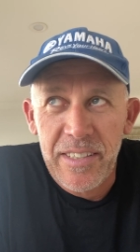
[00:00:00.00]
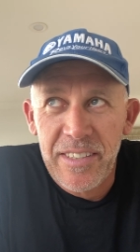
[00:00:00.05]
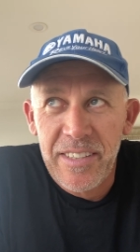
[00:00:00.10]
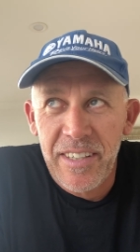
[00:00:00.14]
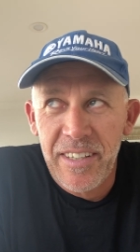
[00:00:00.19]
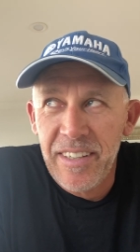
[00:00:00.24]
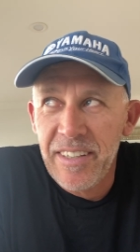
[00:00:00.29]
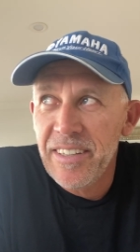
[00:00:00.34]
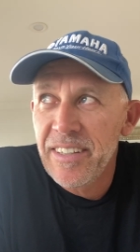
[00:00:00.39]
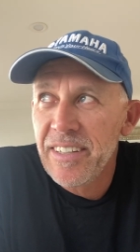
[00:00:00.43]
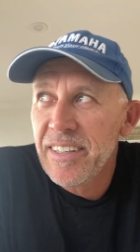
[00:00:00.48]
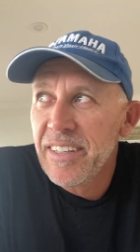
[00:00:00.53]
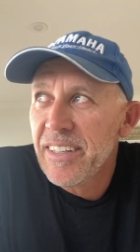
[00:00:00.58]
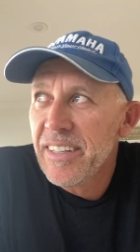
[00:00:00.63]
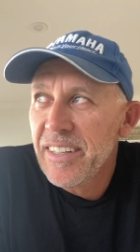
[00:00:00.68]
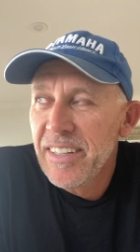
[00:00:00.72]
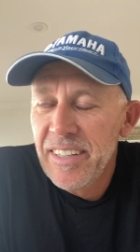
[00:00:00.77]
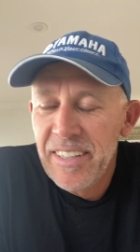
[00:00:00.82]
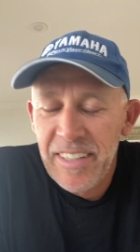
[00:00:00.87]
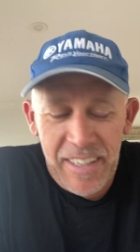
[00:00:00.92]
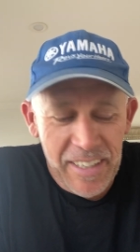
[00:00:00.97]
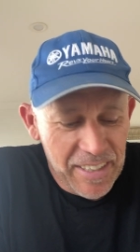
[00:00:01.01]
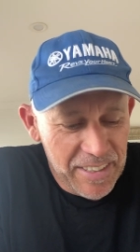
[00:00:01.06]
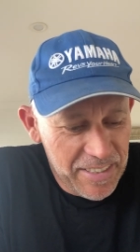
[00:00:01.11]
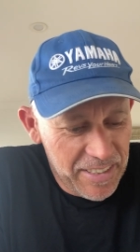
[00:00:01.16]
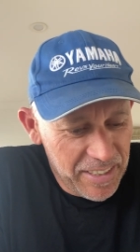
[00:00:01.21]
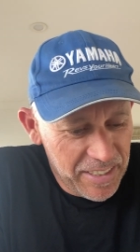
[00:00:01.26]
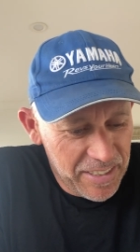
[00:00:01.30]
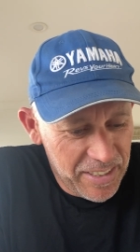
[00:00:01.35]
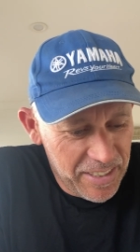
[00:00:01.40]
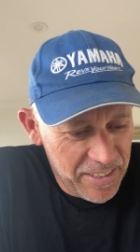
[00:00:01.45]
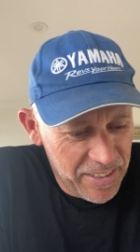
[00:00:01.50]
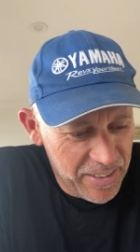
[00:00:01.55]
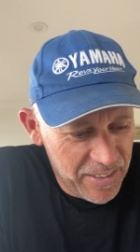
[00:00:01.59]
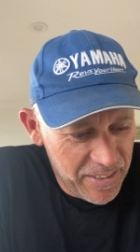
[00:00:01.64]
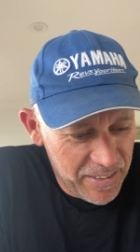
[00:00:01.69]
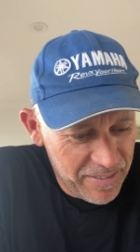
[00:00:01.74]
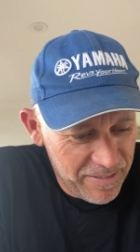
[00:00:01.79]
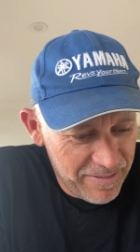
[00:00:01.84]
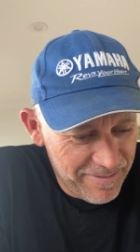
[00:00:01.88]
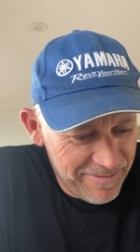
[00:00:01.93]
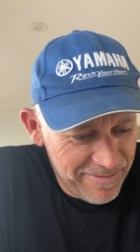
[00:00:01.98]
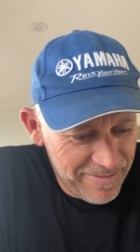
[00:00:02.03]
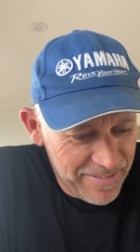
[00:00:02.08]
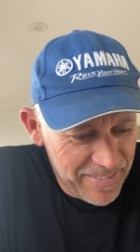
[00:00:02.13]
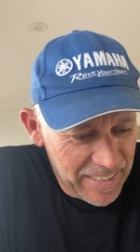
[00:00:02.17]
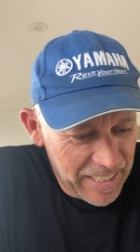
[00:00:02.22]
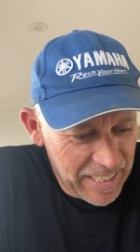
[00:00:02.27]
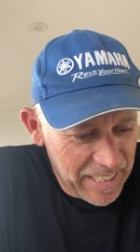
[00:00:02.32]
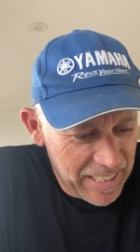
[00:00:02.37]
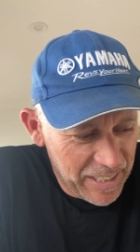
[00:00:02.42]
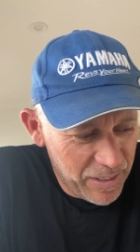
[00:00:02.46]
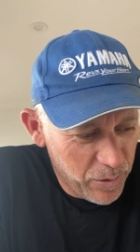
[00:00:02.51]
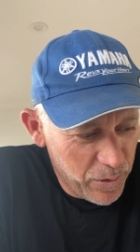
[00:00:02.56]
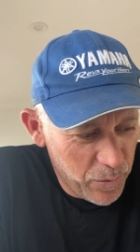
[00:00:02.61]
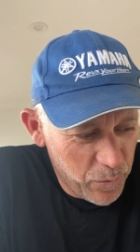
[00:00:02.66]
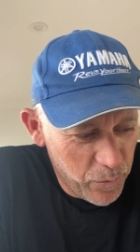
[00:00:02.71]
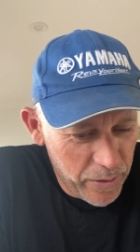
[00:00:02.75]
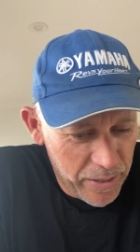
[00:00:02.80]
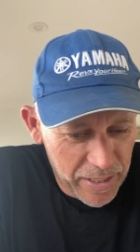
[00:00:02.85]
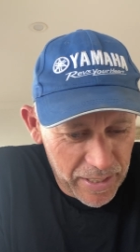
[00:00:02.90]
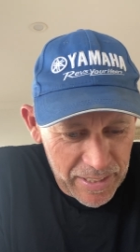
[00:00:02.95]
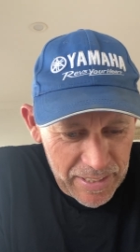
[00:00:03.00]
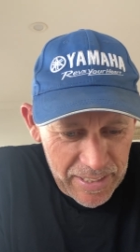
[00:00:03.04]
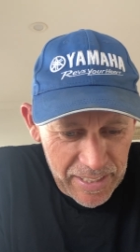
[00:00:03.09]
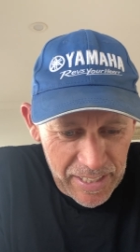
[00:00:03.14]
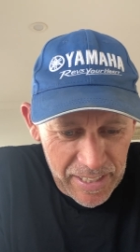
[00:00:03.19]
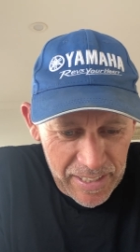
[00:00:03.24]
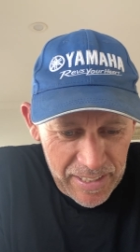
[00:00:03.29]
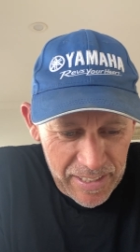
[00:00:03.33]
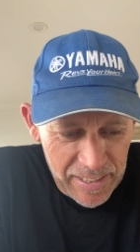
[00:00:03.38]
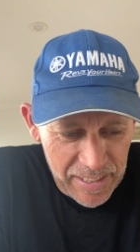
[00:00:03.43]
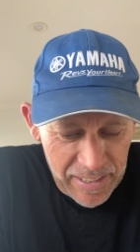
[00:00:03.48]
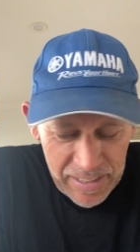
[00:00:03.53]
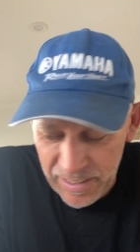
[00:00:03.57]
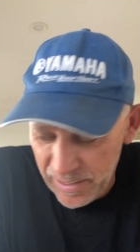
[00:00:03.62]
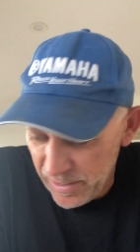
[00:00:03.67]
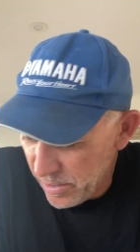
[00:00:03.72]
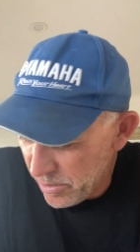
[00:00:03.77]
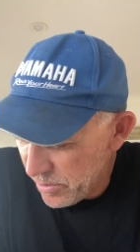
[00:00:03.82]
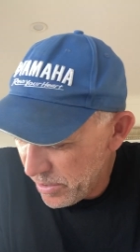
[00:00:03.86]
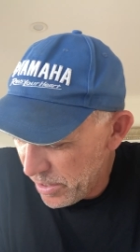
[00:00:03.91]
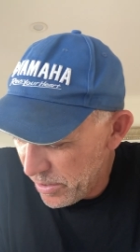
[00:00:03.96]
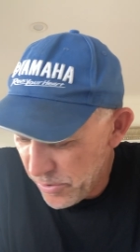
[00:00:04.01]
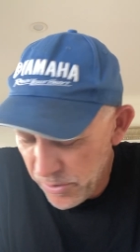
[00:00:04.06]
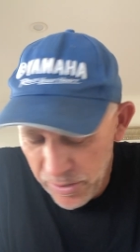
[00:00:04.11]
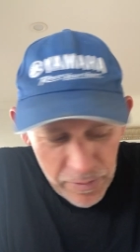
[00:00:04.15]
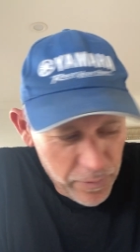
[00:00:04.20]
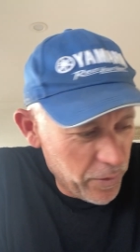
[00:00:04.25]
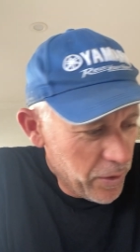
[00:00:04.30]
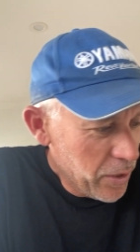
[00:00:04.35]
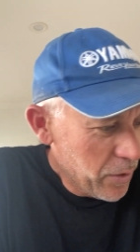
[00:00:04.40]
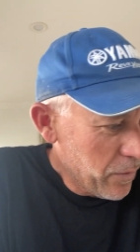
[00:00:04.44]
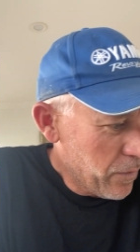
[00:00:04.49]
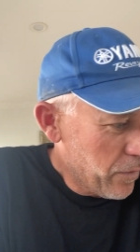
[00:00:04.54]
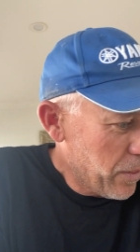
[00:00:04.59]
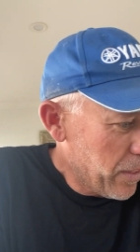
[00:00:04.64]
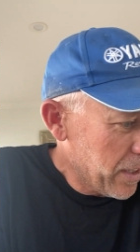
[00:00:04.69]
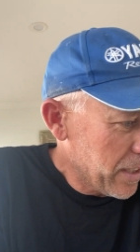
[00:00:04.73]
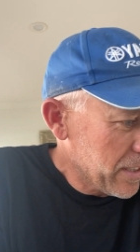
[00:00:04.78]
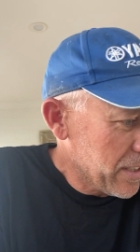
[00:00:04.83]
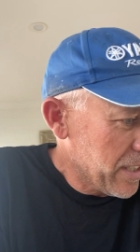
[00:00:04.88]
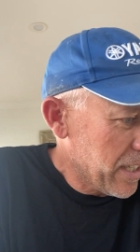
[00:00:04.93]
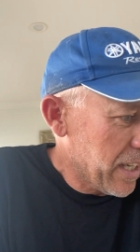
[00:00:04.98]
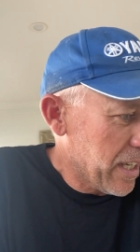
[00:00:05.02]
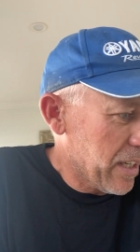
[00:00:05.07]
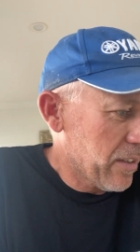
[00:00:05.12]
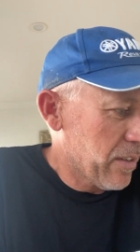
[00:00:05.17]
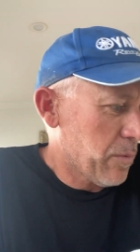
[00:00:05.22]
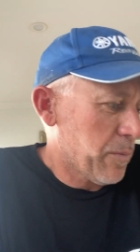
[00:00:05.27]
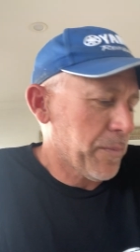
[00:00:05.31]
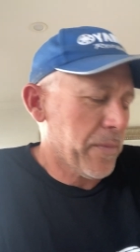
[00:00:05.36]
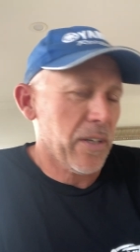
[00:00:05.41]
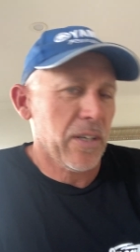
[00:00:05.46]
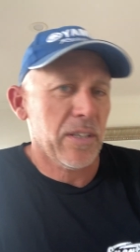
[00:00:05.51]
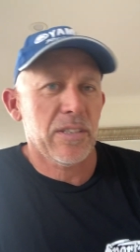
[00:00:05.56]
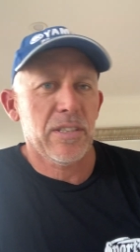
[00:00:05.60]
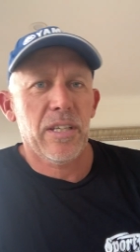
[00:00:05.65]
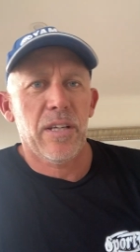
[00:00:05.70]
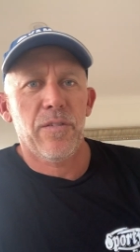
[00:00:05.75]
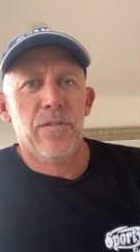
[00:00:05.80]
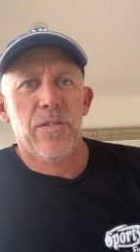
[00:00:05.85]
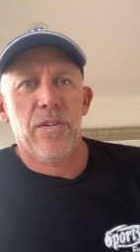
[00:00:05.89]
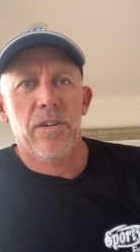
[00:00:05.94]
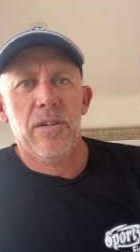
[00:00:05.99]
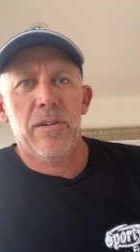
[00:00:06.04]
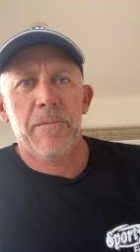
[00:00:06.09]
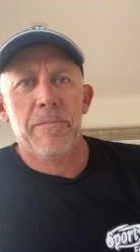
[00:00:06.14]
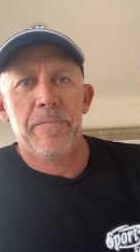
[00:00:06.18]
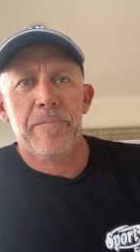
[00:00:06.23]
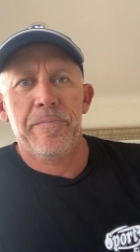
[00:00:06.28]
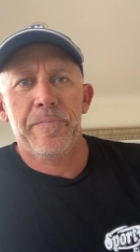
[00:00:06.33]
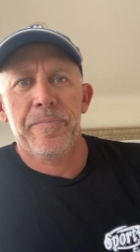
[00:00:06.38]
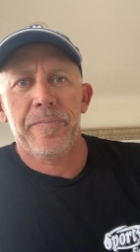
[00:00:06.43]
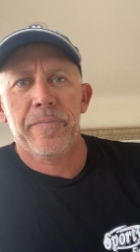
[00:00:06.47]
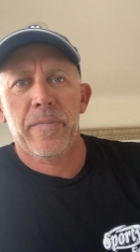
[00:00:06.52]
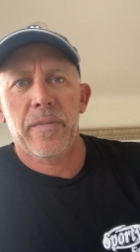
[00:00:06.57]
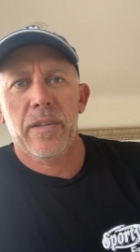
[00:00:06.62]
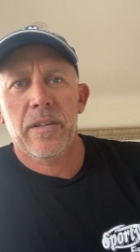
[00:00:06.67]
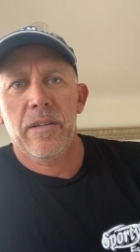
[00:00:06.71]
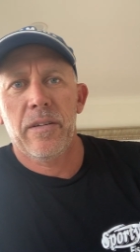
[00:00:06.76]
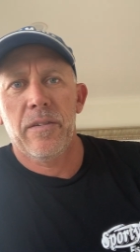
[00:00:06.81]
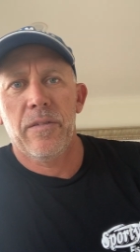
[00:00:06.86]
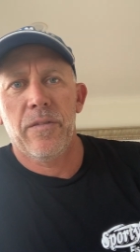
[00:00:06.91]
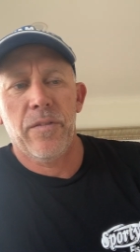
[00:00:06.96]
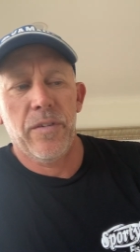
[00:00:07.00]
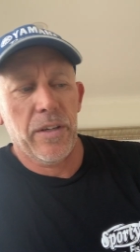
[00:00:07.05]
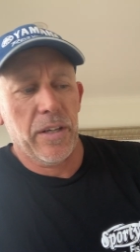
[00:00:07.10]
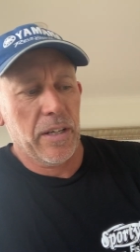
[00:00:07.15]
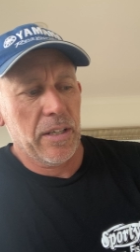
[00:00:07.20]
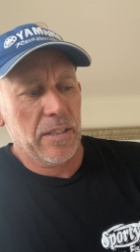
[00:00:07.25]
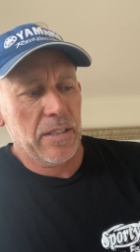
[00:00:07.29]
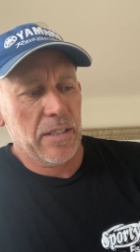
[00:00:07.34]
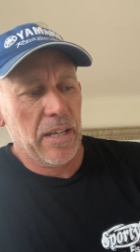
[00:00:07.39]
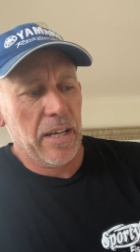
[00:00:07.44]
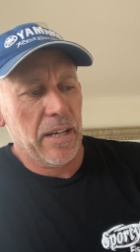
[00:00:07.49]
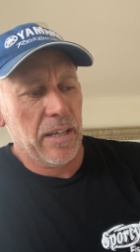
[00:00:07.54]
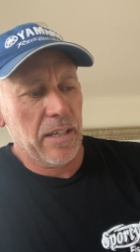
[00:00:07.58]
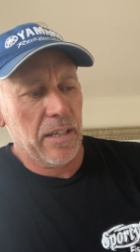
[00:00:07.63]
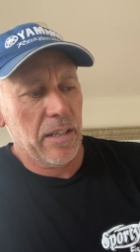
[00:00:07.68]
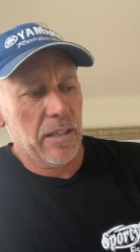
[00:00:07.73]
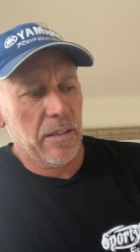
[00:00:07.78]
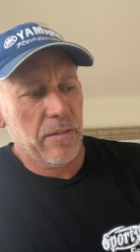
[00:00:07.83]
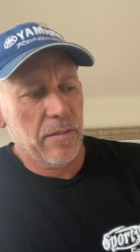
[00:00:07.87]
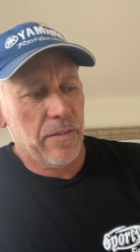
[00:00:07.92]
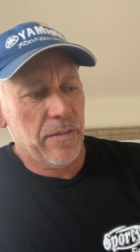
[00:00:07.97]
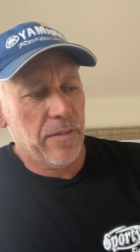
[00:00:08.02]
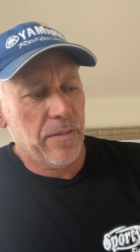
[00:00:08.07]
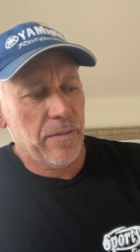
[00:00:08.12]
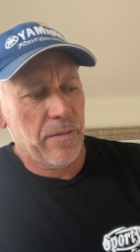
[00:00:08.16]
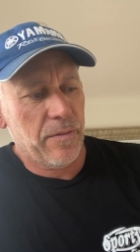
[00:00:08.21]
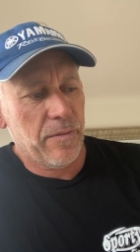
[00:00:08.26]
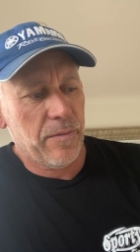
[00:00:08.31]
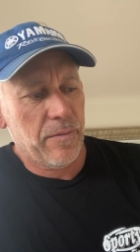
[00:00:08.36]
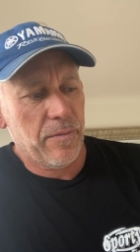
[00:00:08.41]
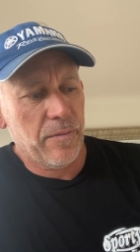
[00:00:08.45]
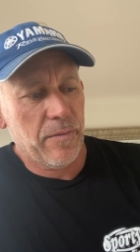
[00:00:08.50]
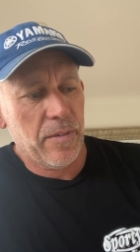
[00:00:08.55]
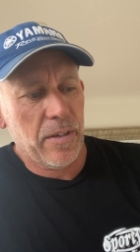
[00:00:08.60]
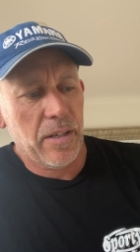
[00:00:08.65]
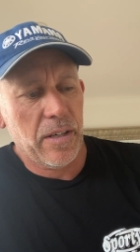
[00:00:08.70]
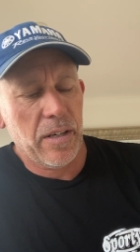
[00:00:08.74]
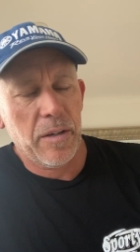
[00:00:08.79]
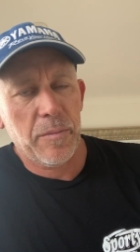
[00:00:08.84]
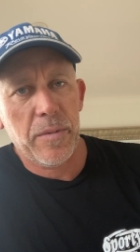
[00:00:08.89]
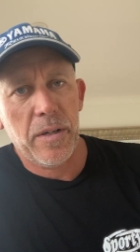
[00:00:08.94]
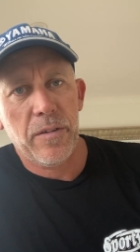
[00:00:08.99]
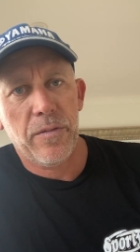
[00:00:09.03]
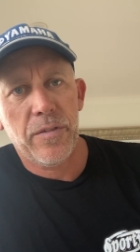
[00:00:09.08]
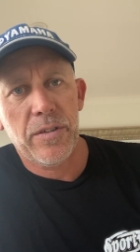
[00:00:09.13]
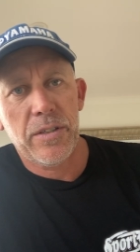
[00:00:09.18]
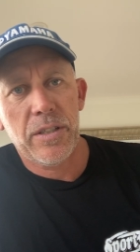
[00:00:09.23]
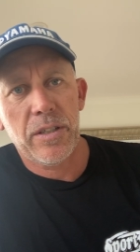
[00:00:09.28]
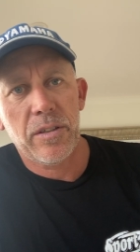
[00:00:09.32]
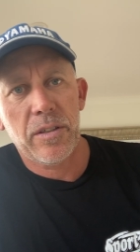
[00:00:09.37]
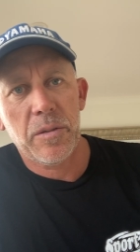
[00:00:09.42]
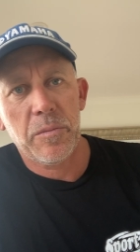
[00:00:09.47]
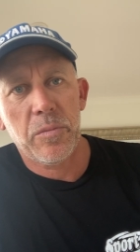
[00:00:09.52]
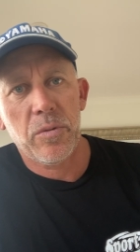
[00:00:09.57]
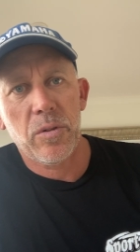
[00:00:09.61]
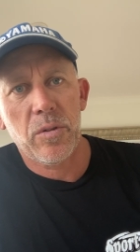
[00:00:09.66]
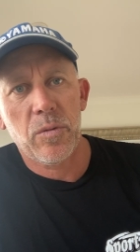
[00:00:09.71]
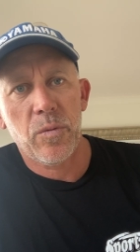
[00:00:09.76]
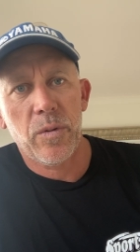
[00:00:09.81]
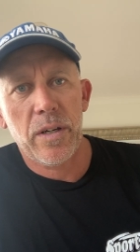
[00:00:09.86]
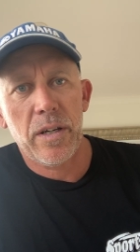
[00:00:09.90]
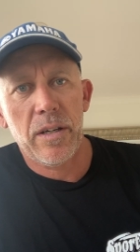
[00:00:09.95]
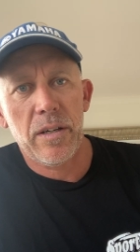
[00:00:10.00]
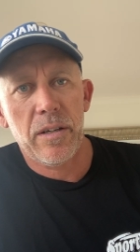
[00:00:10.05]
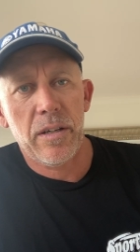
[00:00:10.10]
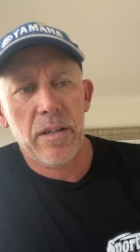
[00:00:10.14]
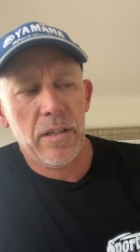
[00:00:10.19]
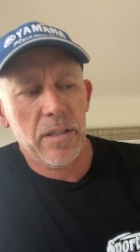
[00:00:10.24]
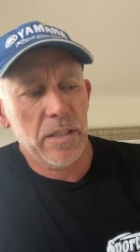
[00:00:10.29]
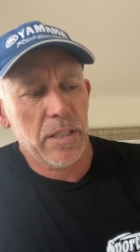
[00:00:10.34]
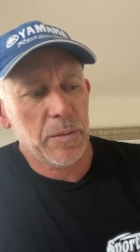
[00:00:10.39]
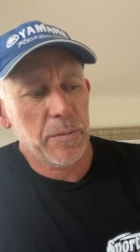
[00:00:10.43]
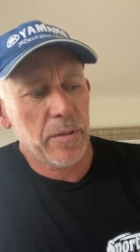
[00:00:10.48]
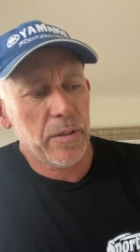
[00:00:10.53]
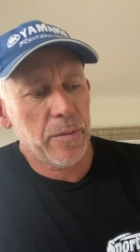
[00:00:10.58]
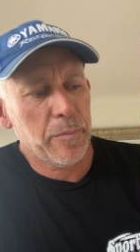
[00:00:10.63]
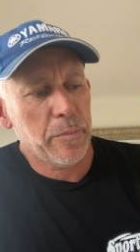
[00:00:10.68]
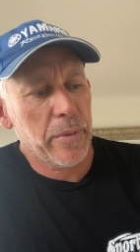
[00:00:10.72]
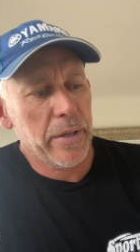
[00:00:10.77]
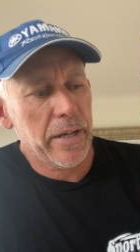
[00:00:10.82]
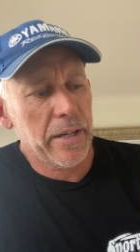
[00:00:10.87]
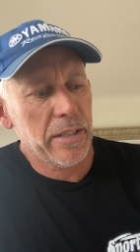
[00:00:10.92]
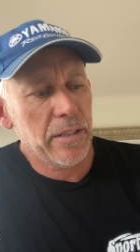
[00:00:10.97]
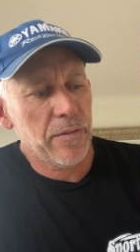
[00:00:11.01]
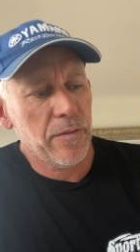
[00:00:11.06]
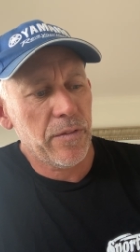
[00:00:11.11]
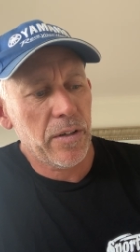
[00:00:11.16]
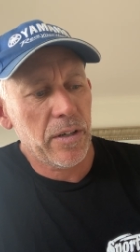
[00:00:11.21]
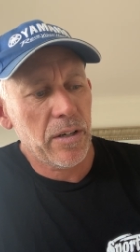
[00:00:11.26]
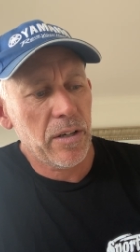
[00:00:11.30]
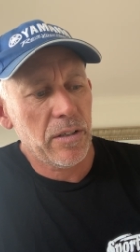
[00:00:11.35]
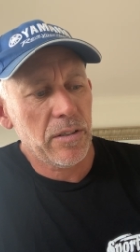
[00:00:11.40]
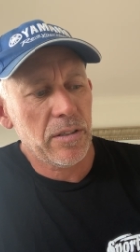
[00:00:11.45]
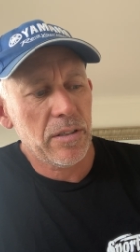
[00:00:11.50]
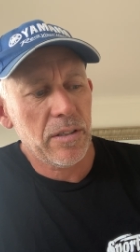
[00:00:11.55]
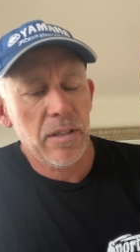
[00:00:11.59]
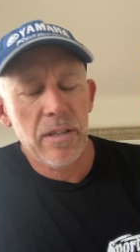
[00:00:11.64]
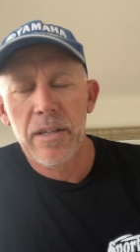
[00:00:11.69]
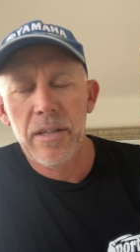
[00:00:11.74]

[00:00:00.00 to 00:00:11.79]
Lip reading: So going to stick to what works, and I'll run through a few things now. You might have seen a few videos lately of our fishing on the Broadwater and some of Brad's photos.